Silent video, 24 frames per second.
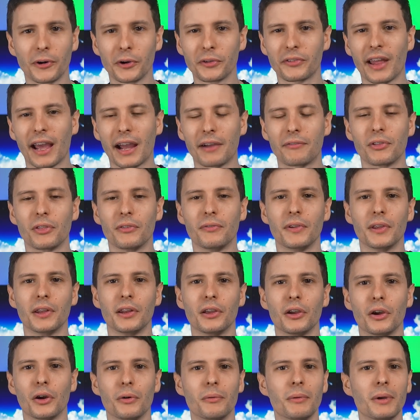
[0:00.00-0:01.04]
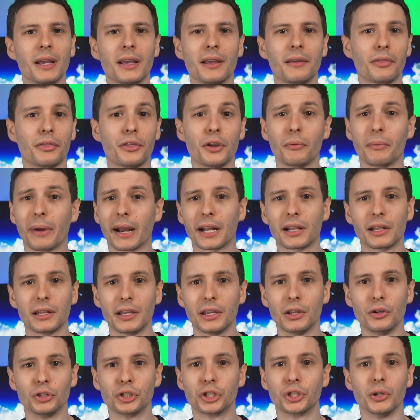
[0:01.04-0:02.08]
first half of the video, theoretically,
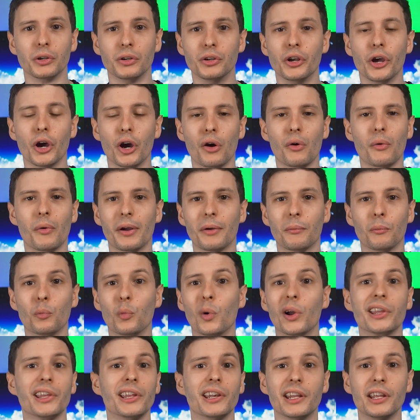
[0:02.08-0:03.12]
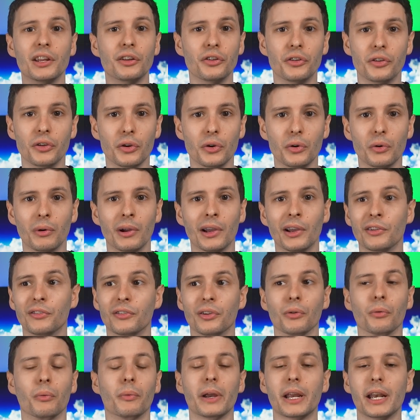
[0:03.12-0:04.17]
you should know what you need to do
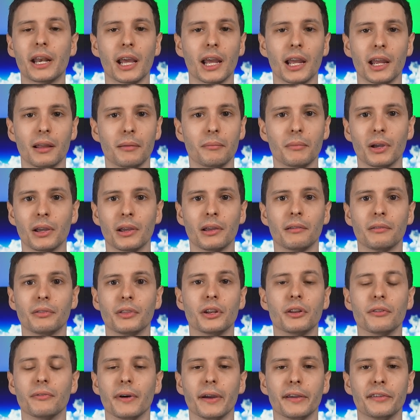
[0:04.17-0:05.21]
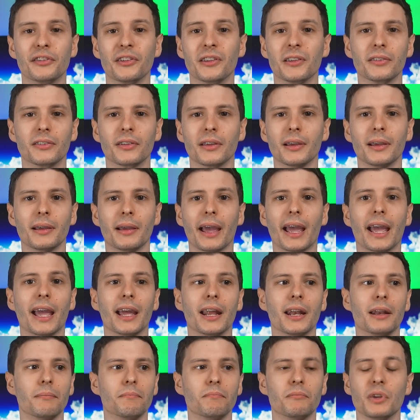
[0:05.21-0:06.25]
to rename the devices.
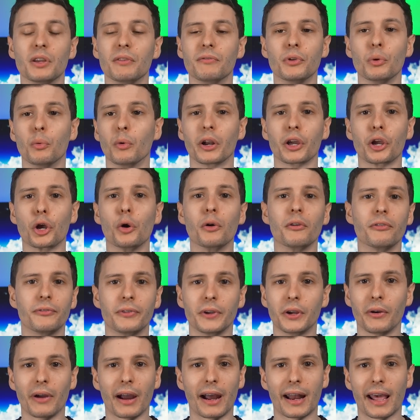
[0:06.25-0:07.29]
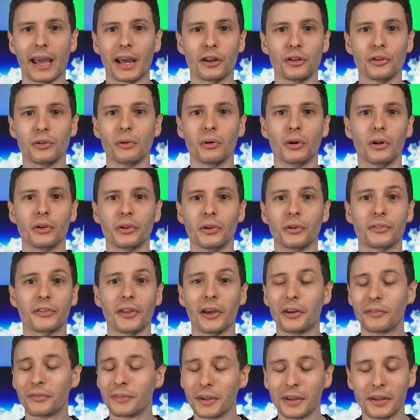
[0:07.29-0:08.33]
And if you wanna go and figure out how to do it all
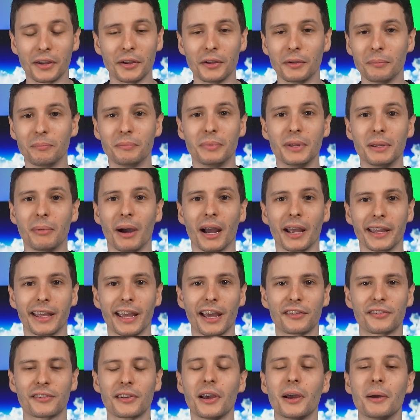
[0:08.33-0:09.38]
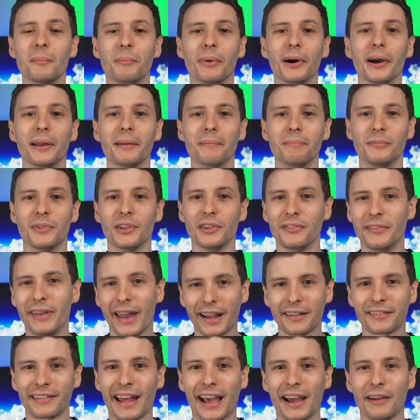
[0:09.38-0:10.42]
yourself, be my guest, but this
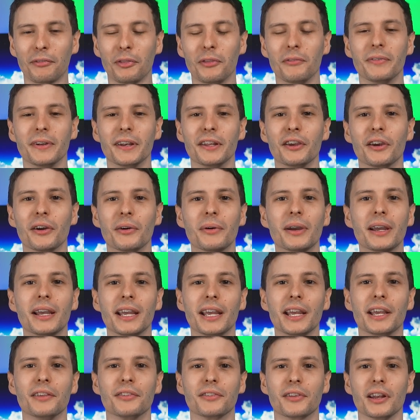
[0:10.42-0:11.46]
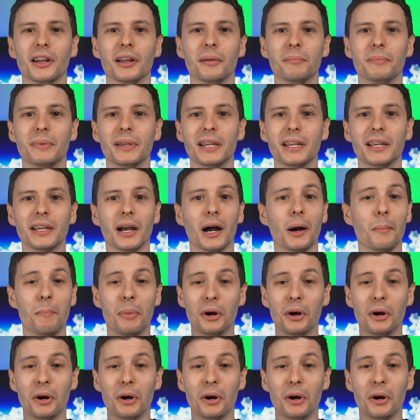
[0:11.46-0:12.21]
next half of the video is gonna be a